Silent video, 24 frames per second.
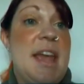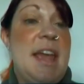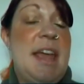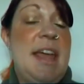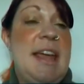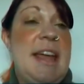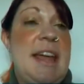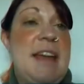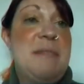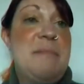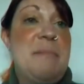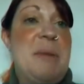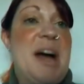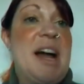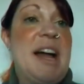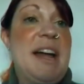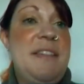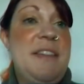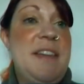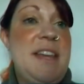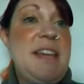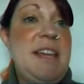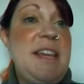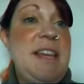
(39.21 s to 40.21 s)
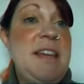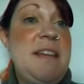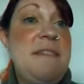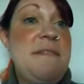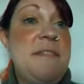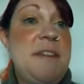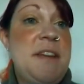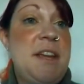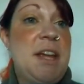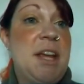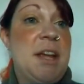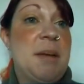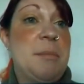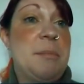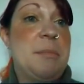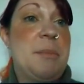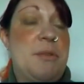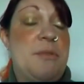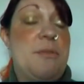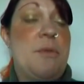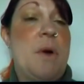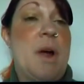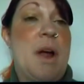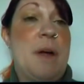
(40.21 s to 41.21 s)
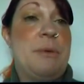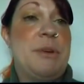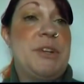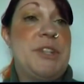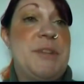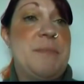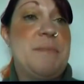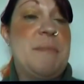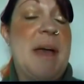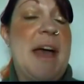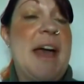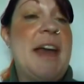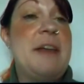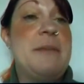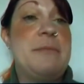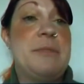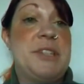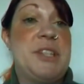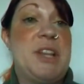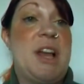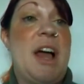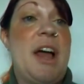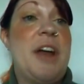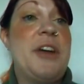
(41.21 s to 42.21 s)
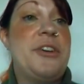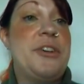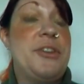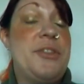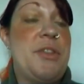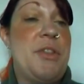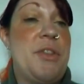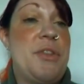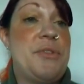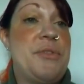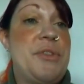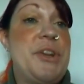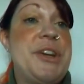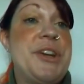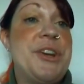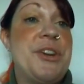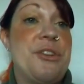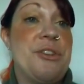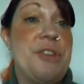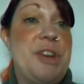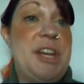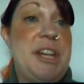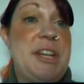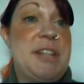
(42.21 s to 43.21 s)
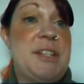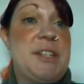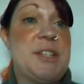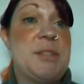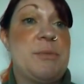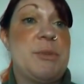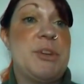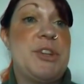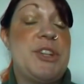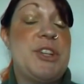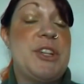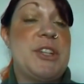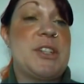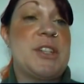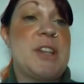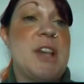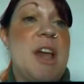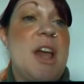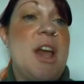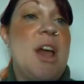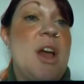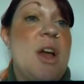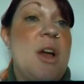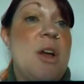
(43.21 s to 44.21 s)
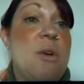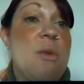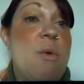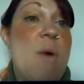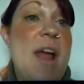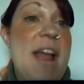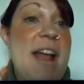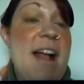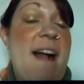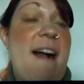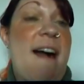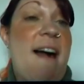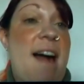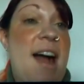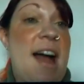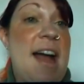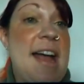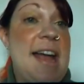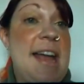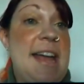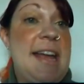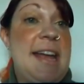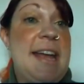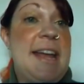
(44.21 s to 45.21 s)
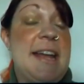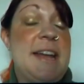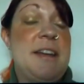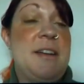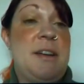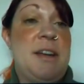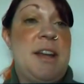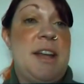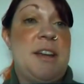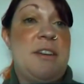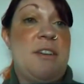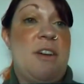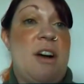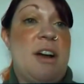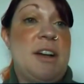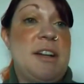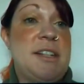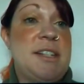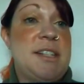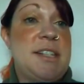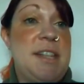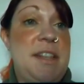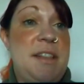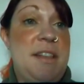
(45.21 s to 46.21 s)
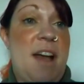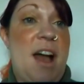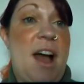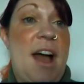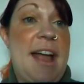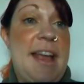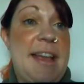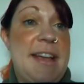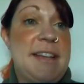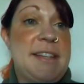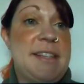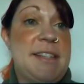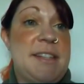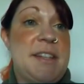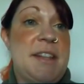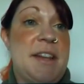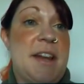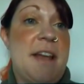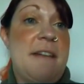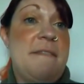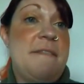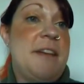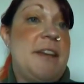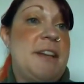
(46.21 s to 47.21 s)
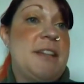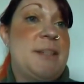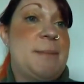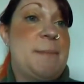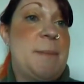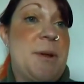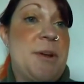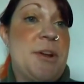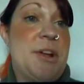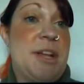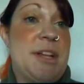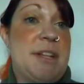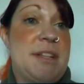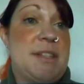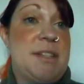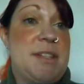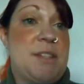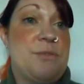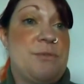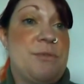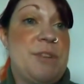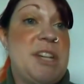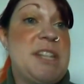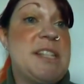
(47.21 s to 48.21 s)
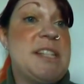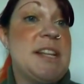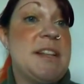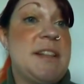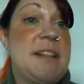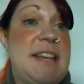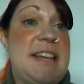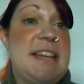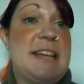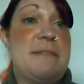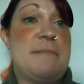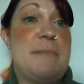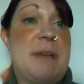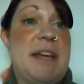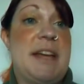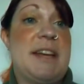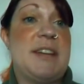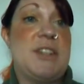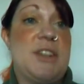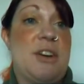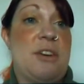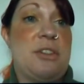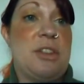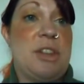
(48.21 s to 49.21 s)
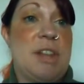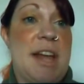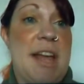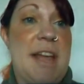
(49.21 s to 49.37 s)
And by the evening before I went to bed, it was 103 degrees, which is quite high and, and honestly the highest that I've experienced recently in my adult